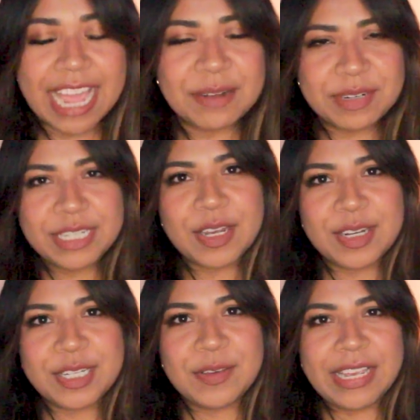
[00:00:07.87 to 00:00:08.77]
I want to
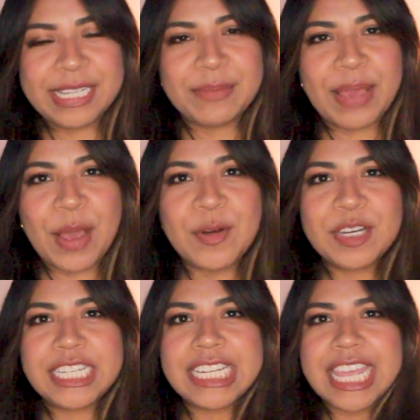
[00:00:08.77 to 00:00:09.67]
talk to you guys
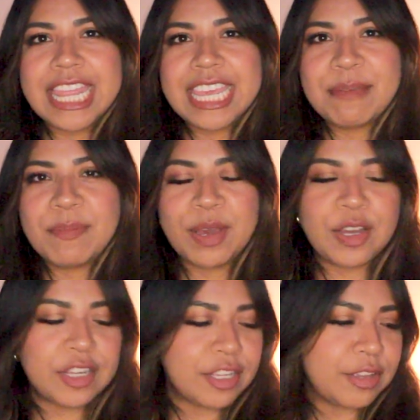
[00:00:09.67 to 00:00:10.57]
about the
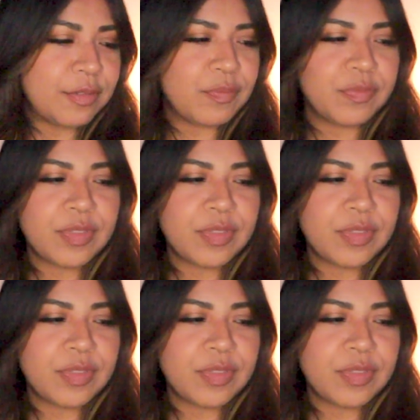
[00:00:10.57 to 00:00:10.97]
book